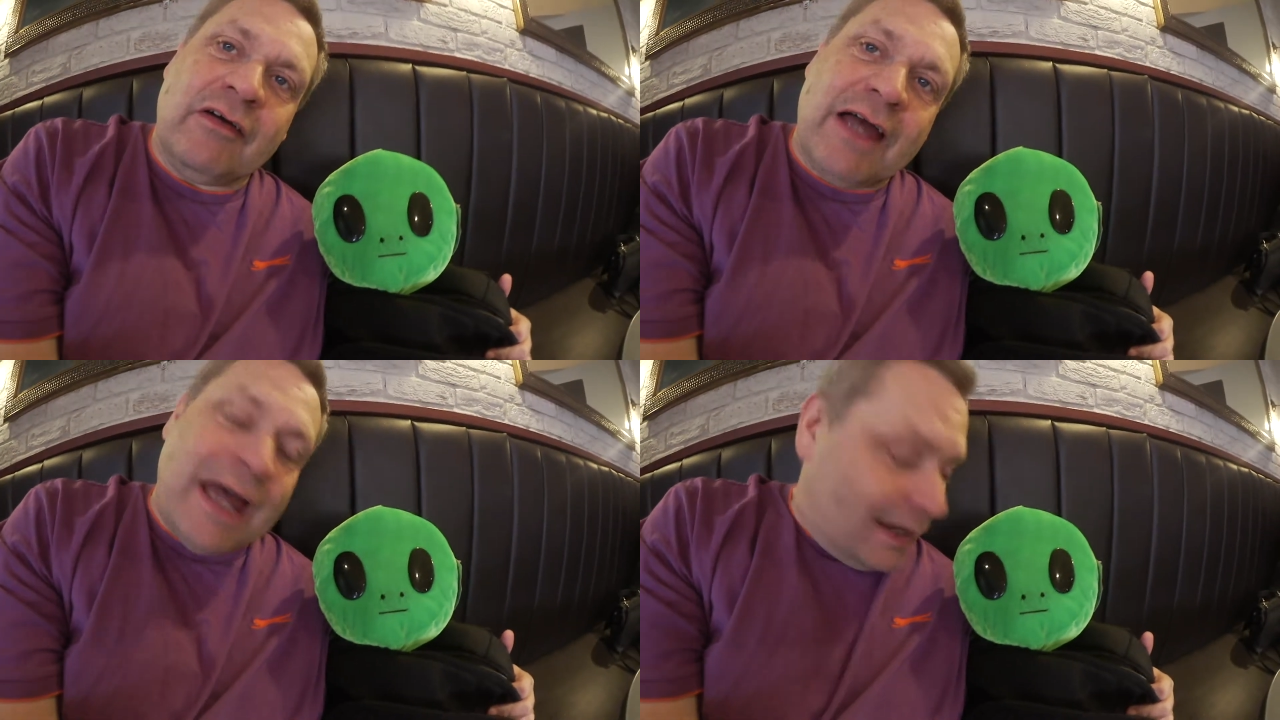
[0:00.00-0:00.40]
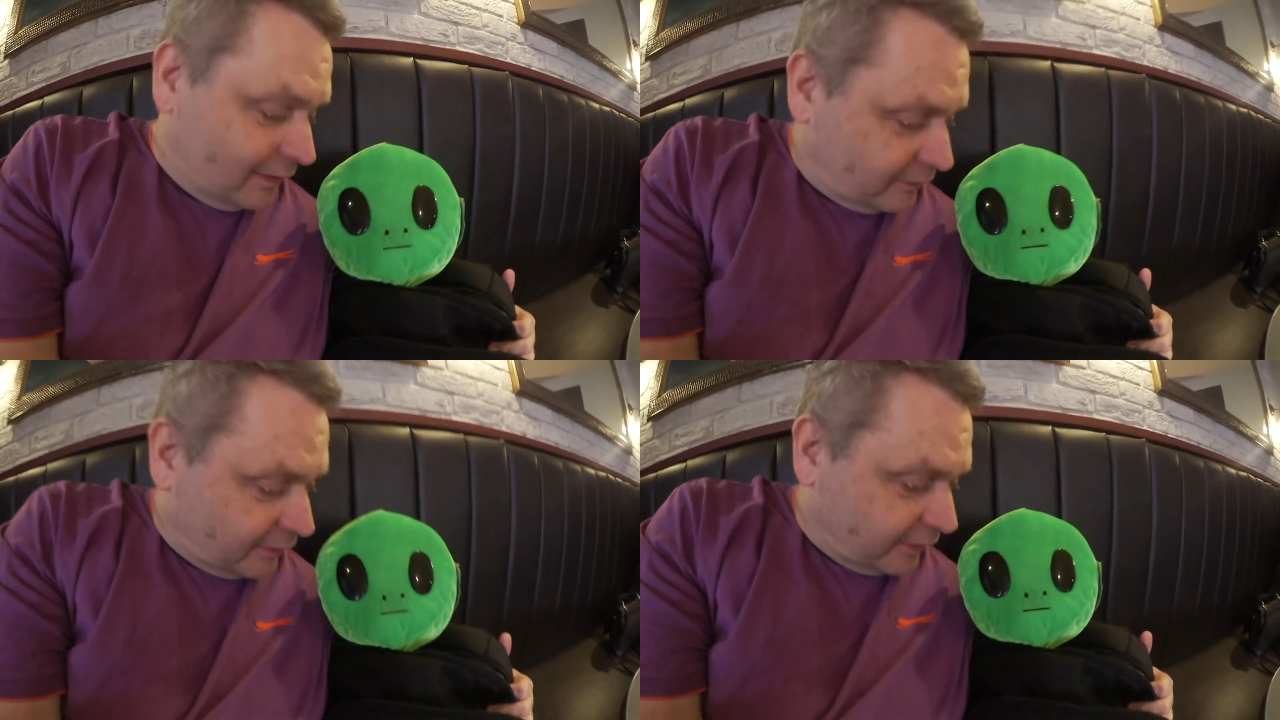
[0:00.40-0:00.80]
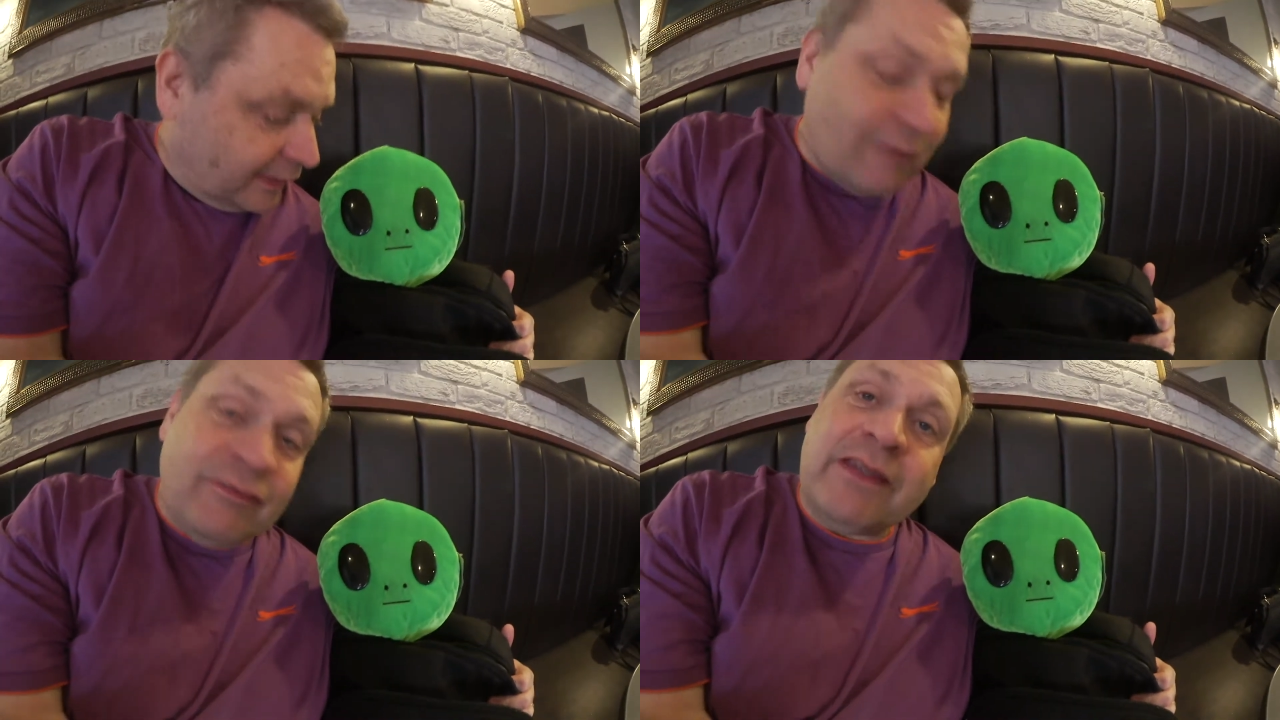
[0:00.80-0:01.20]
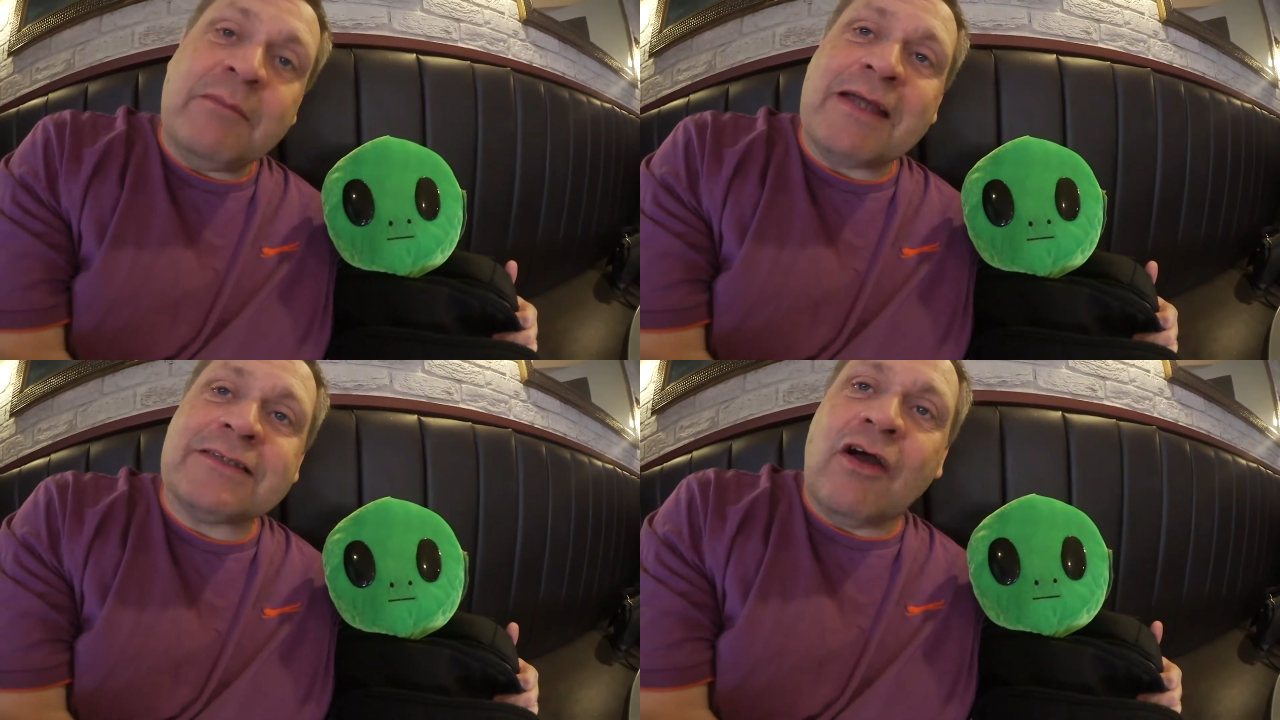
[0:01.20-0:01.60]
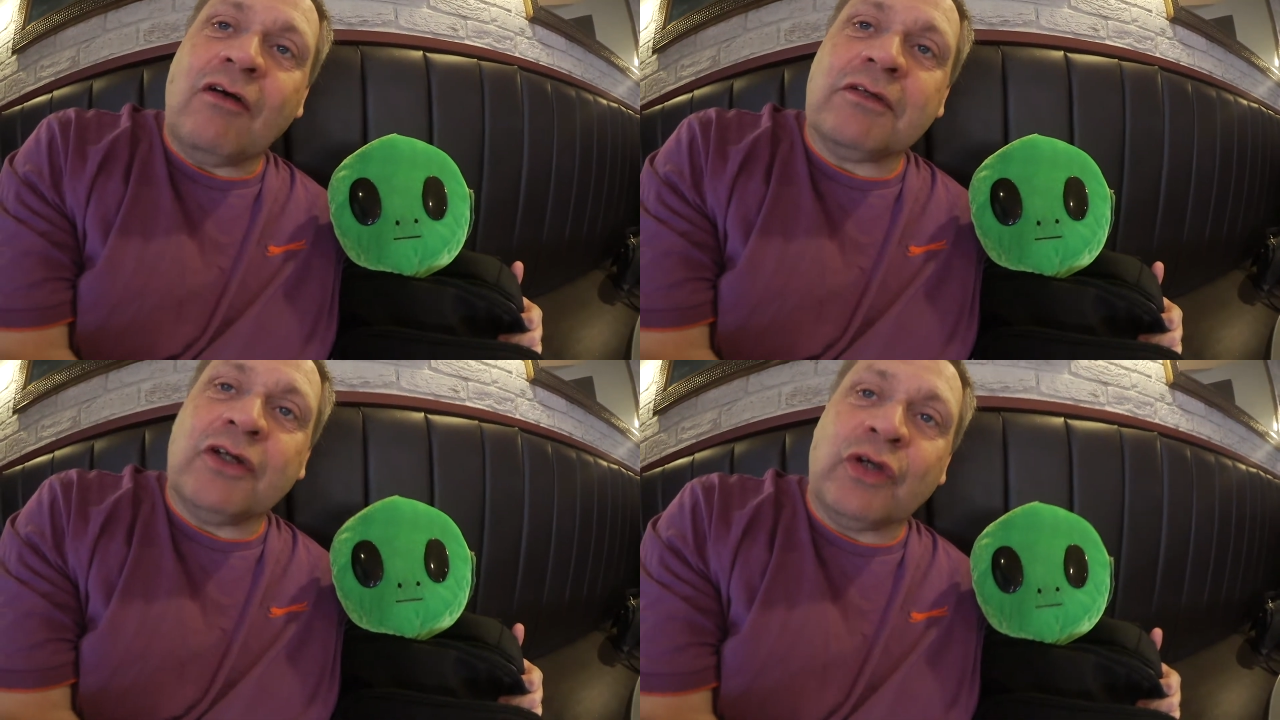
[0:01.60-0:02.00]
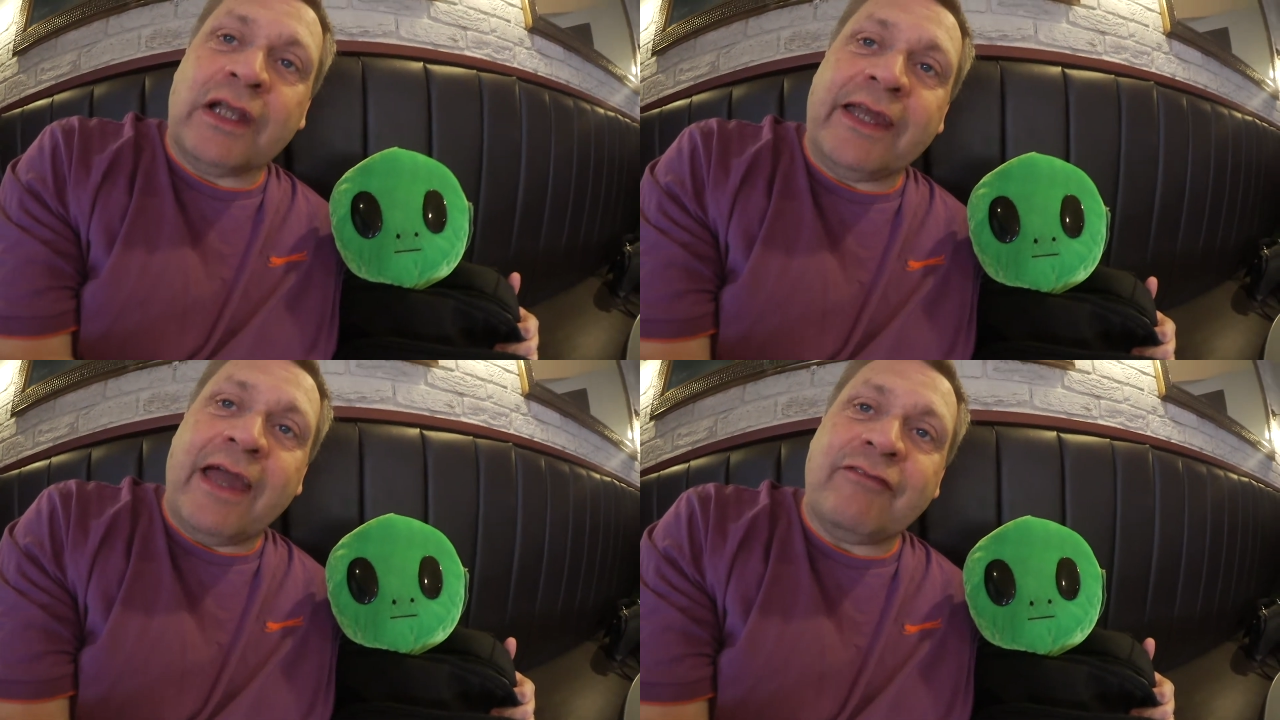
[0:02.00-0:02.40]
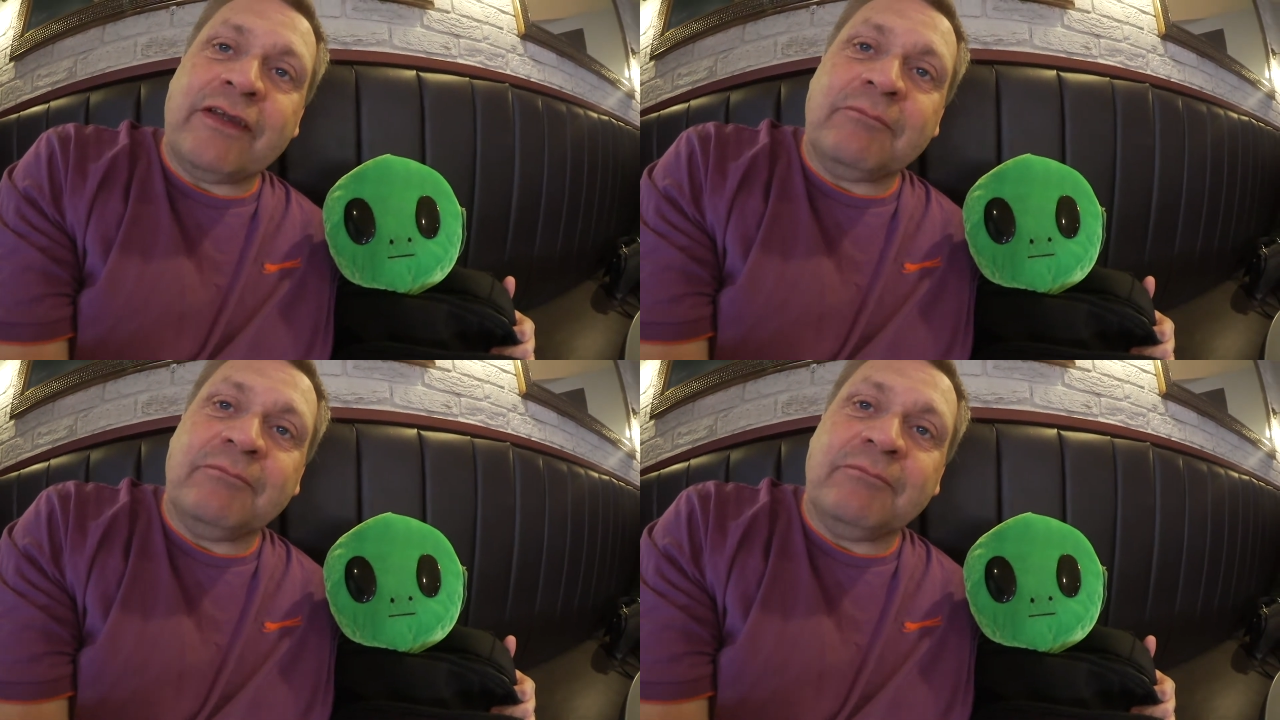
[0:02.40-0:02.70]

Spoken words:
and Kevin the mascot, Cuddly Kevin,